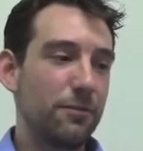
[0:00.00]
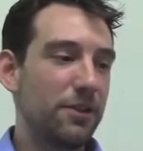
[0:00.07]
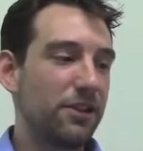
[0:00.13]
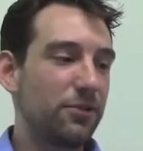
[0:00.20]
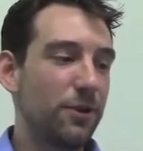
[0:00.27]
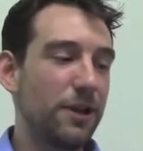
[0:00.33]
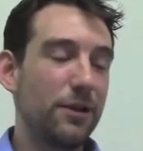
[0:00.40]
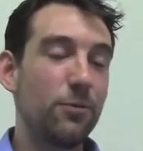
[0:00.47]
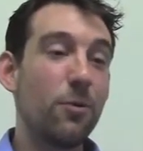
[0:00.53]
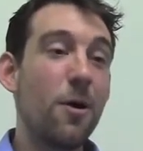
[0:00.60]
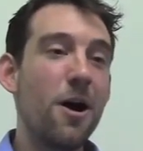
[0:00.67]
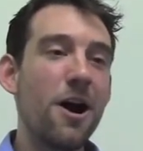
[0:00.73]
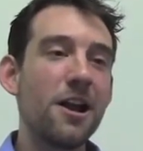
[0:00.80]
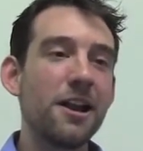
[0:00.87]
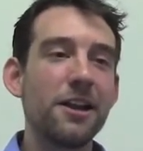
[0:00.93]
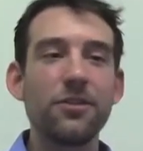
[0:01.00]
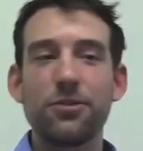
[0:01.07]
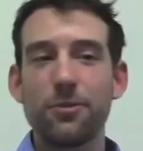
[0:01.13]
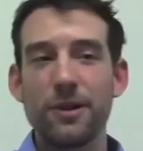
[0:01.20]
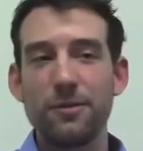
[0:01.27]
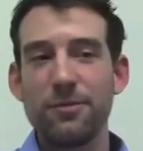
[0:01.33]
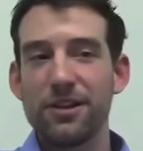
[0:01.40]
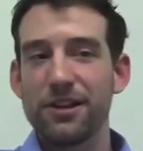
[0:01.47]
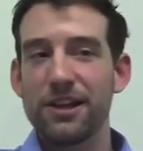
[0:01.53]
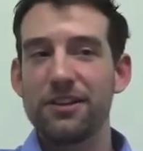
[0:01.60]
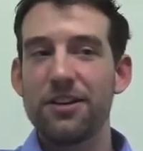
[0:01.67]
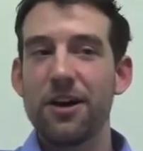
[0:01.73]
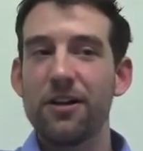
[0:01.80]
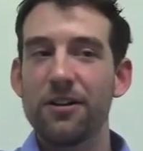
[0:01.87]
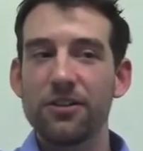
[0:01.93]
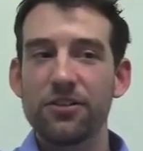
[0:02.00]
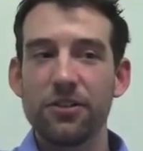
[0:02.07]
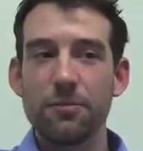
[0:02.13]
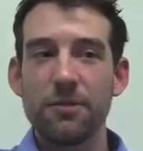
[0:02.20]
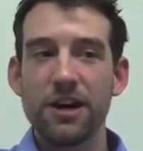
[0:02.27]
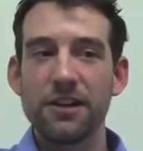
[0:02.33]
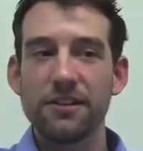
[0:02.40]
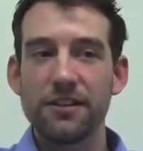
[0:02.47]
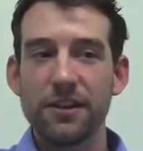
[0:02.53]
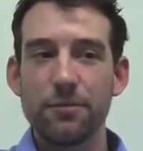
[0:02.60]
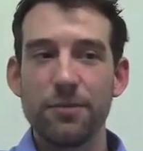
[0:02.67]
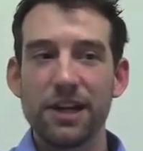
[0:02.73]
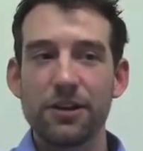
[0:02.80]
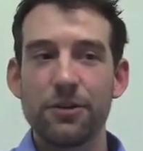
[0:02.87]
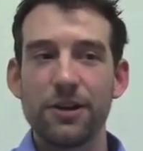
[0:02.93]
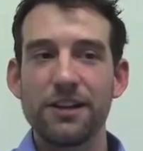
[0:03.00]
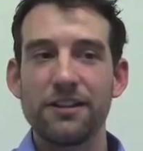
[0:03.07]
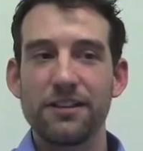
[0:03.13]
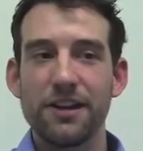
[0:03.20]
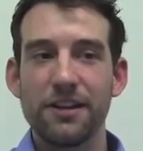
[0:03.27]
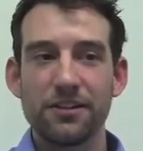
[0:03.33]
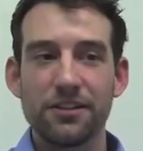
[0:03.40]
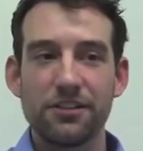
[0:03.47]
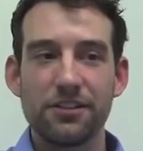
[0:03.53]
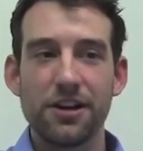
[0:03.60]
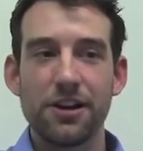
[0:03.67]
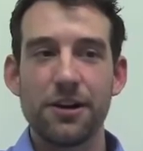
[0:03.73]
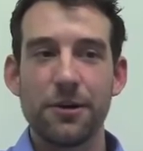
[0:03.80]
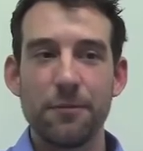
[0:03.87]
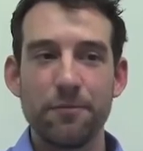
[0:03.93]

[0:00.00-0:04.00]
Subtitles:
Doing between $1 and $3 million a month in Bitcoin sales. So.